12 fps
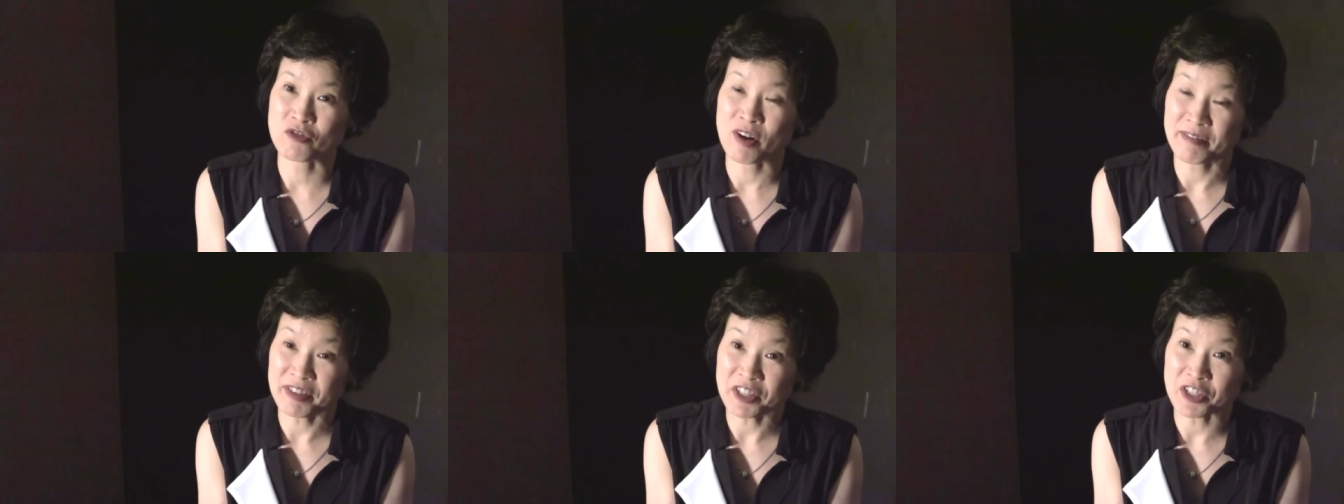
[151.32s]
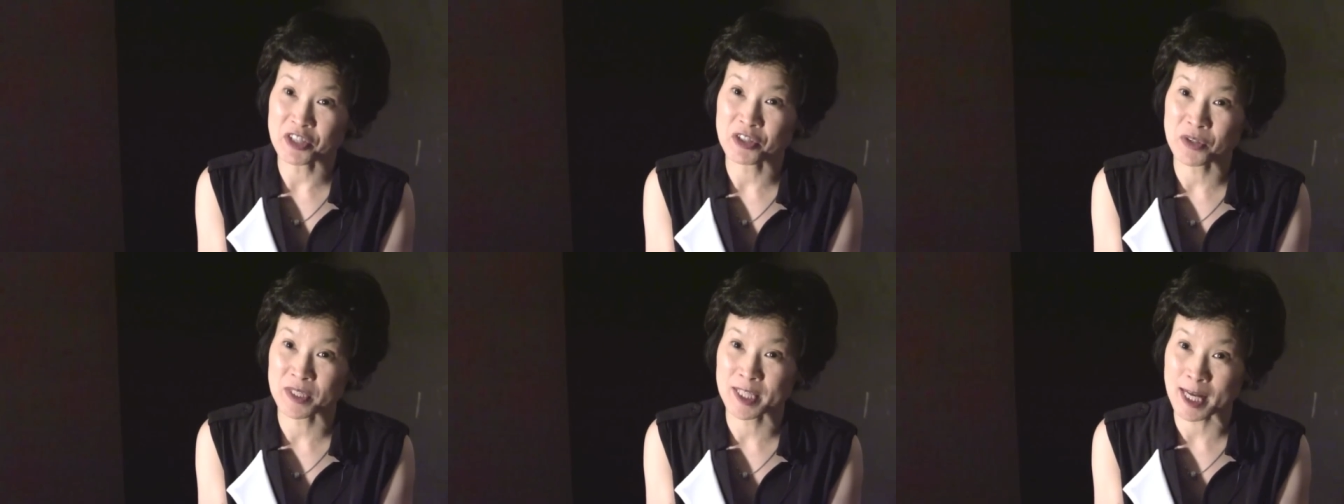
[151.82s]
revenue
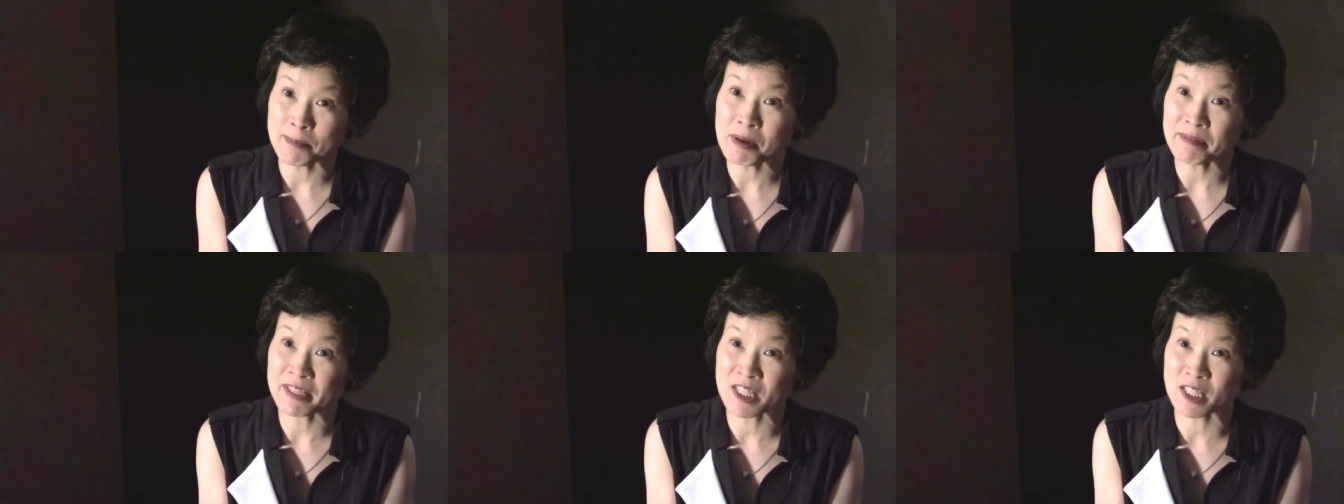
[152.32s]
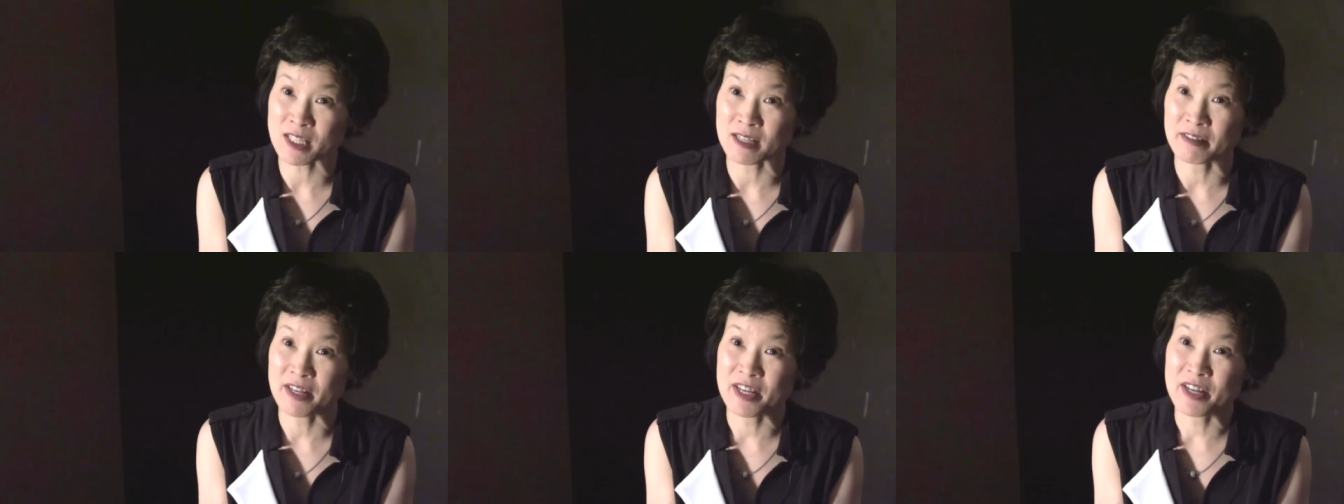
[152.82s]
could come up this,
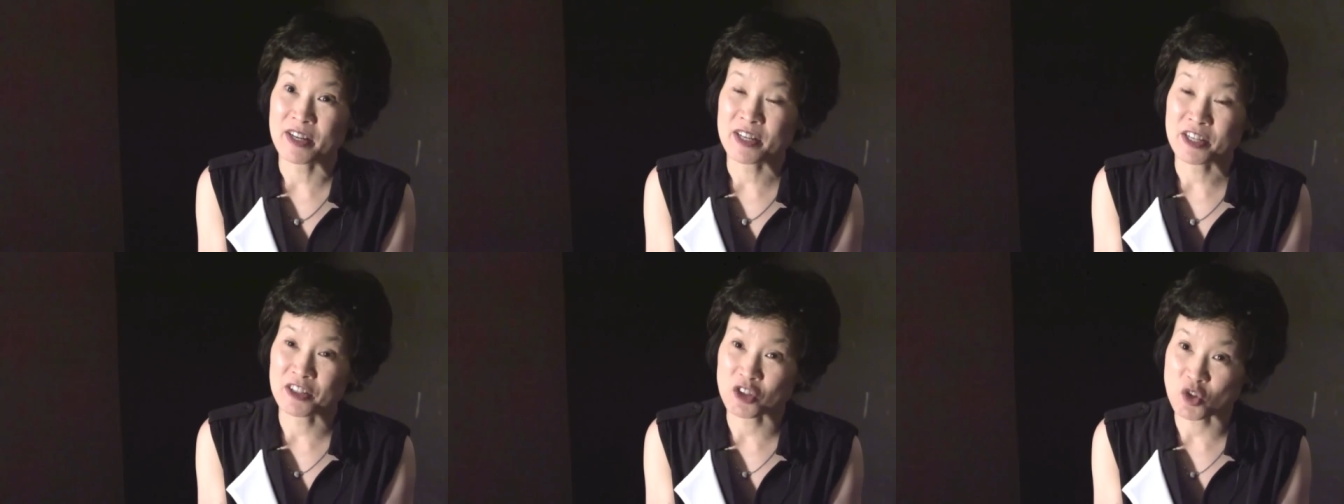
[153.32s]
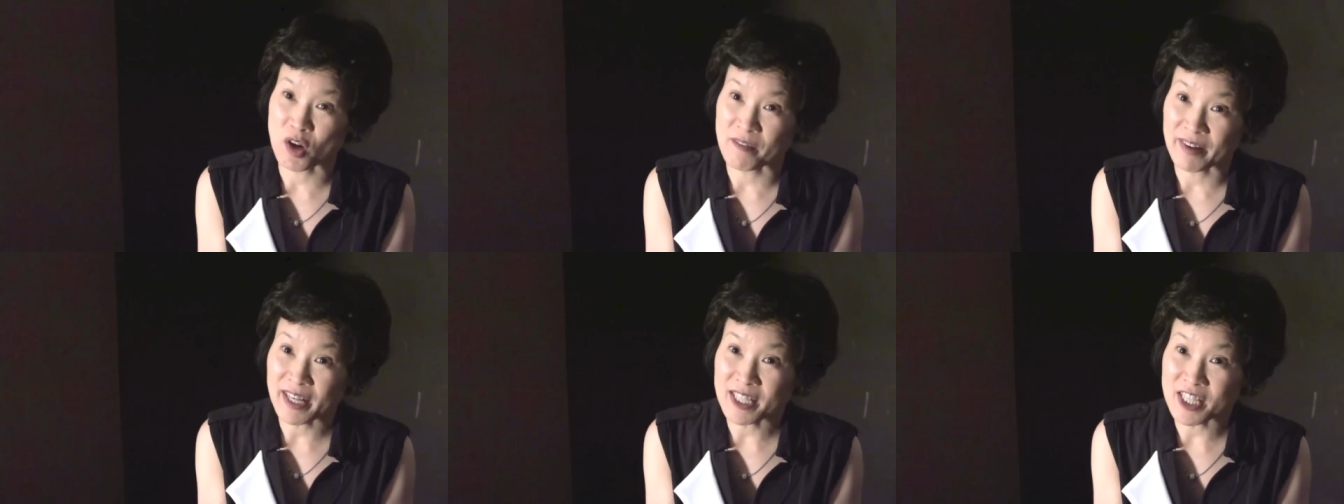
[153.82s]

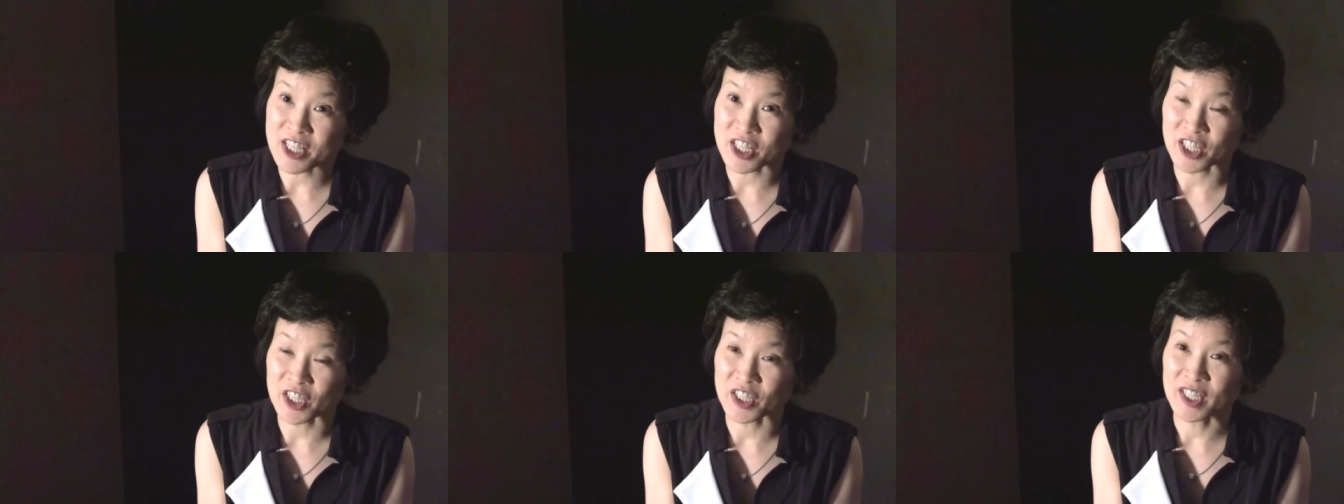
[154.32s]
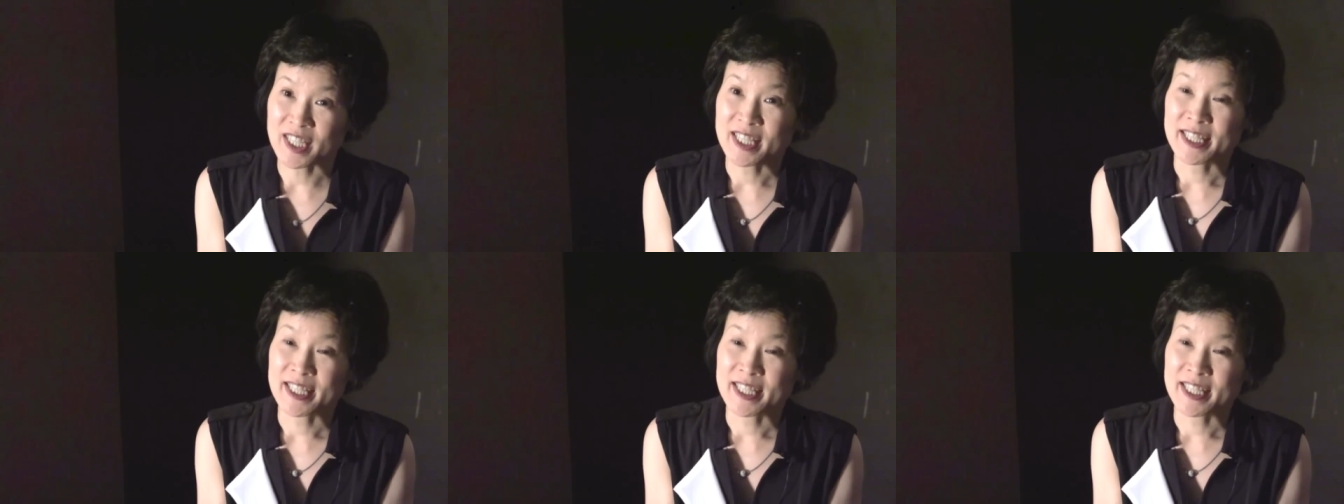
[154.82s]
joint venture.